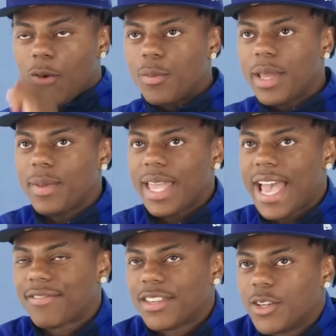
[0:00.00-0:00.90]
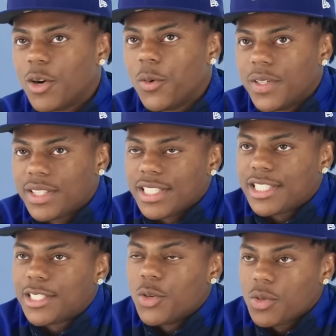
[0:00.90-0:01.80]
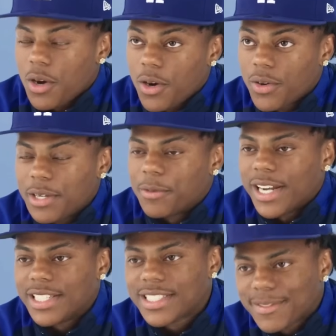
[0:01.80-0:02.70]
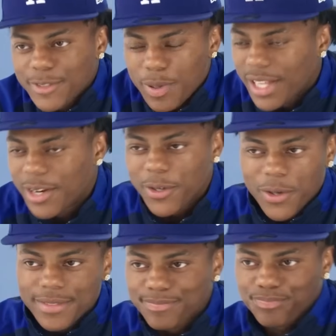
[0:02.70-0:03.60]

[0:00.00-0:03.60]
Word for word: I will maybe have to go with this show called Erased. You probably don't know